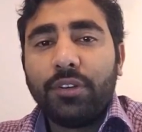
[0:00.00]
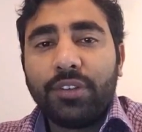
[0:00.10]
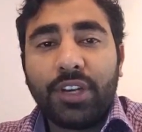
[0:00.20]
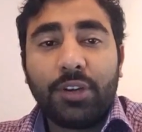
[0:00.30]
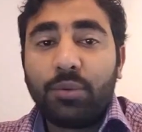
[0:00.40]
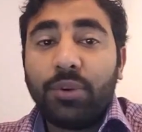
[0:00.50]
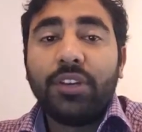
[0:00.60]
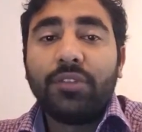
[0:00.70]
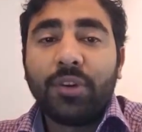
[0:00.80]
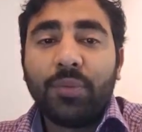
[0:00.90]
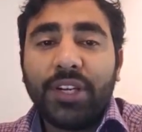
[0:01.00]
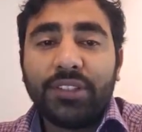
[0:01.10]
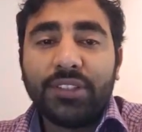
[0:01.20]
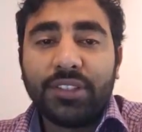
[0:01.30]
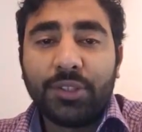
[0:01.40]
there are 20 different
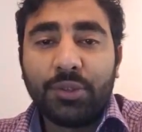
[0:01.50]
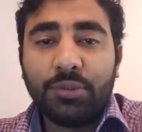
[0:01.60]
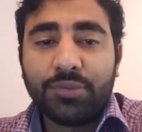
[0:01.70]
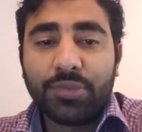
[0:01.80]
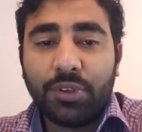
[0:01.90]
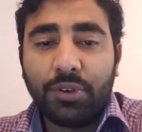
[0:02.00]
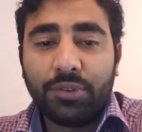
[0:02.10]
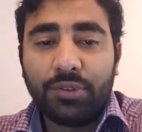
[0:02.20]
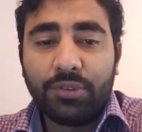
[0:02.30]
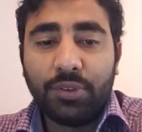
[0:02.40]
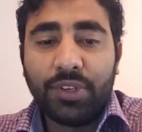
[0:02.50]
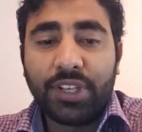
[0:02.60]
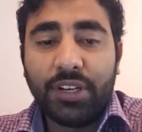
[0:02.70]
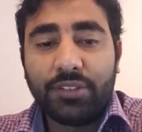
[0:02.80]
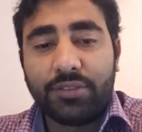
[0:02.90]
minds in the room. So you will
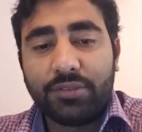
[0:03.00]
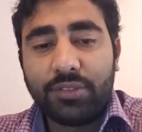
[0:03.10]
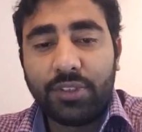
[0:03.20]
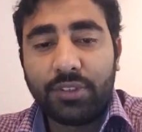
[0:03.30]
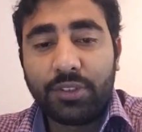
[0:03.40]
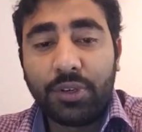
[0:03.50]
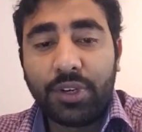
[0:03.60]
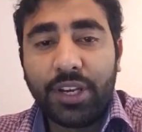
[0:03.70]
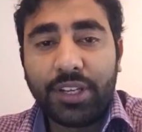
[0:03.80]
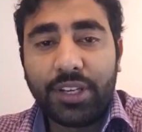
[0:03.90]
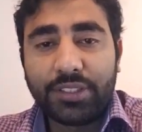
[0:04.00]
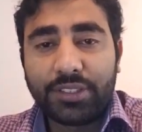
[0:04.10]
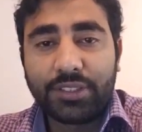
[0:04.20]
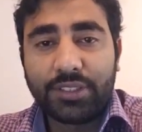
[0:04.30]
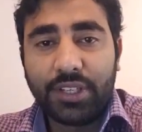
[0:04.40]
get good
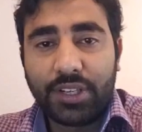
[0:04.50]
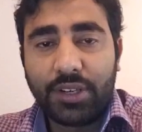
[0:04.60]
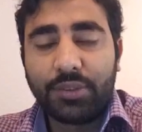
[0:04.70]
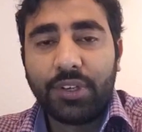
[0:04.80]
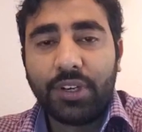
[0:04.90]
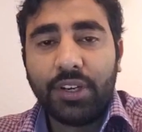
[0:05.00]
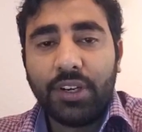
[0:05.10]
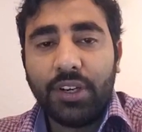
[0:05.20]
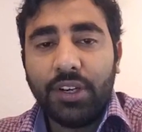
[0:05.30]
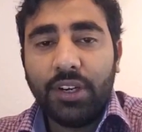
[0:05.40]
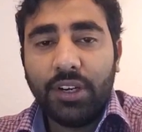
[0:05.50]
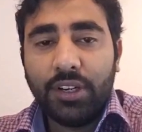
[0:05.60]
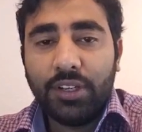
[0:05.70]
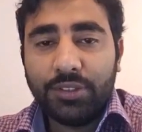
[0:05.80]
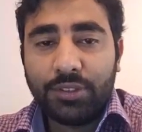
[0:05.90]
ideas around.
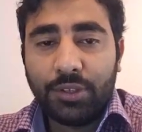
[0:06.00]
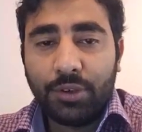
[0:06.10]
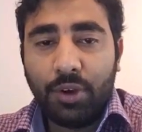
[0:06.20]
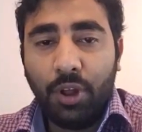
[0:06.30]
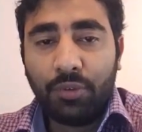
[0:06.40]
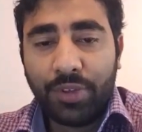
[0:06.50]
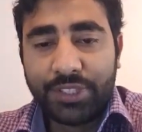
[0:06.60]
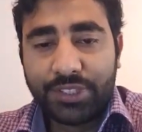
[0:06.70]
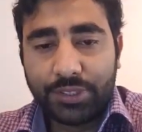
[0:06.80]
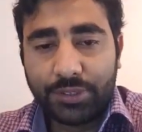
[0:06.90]
So always